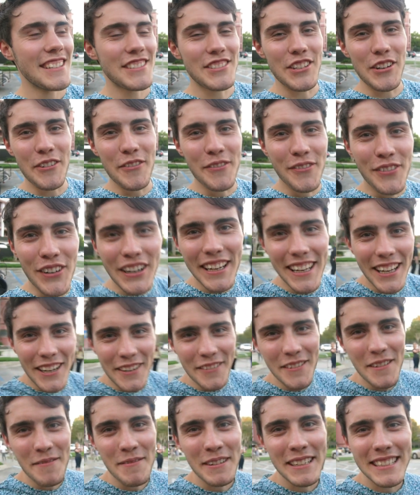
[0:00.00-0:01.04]
don't run
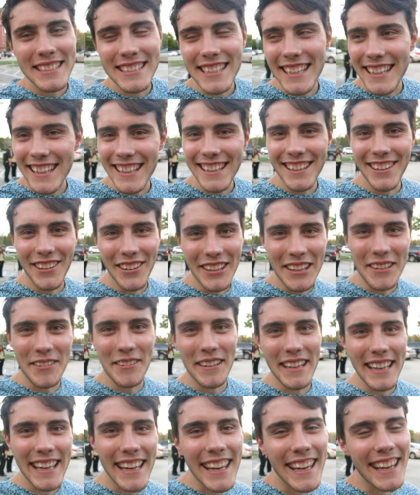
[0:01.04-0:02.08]
over because then they know that
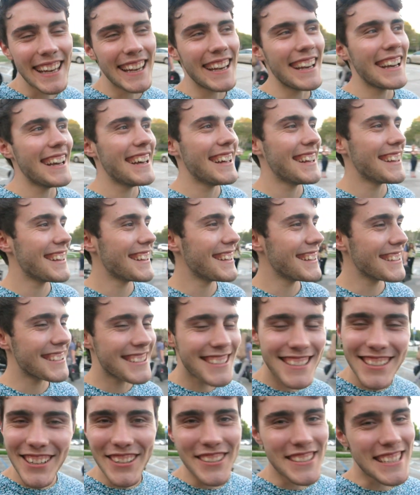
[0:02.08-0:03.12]
we're here.
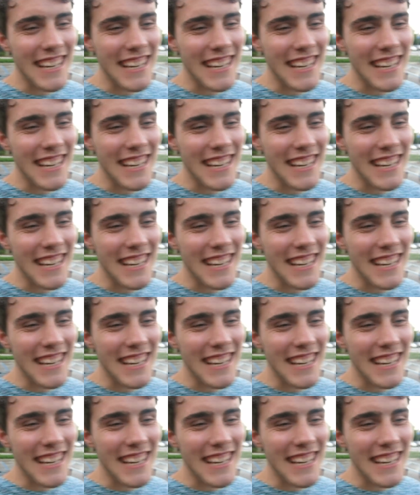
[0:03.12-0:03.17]
So